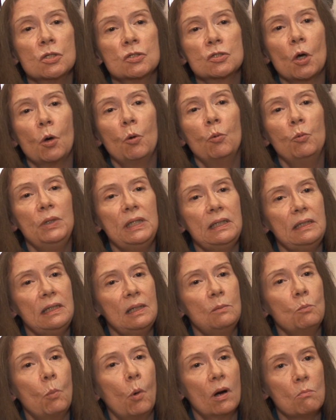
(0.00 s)
So we
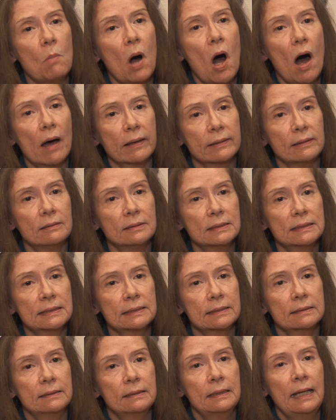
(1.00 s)
need more
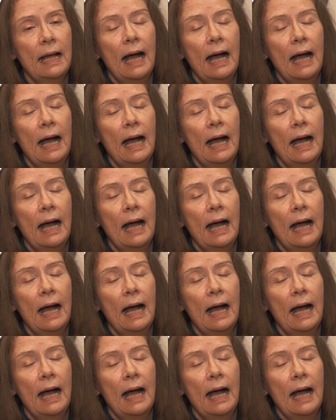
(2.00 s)
models.